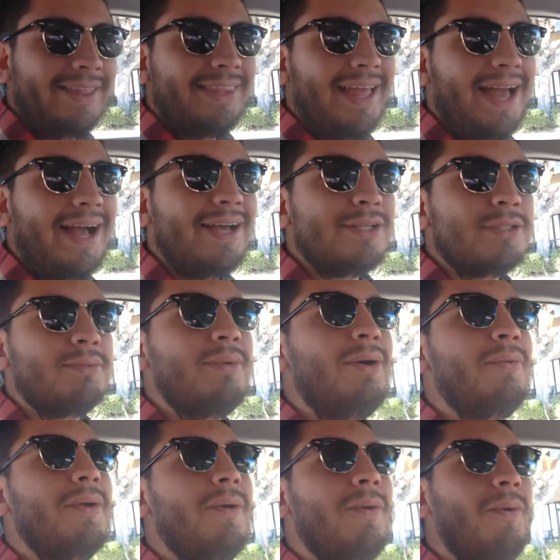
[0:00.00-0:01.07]
at the house
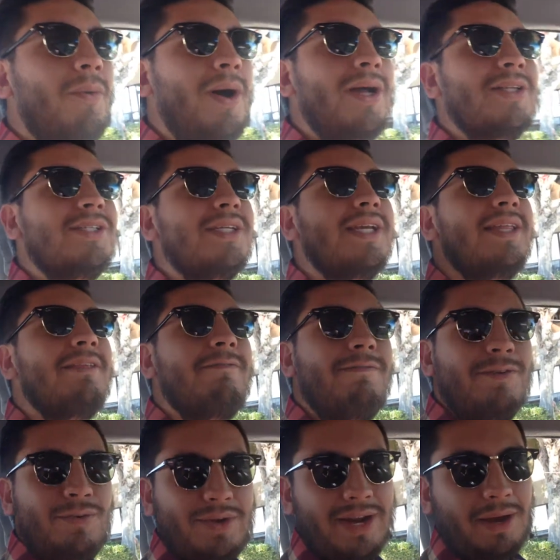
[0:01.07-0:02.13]
while we were watching the
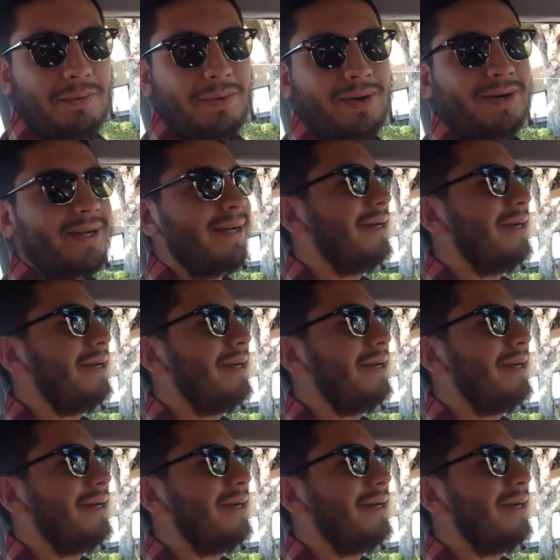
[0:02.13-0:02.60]
Food Network,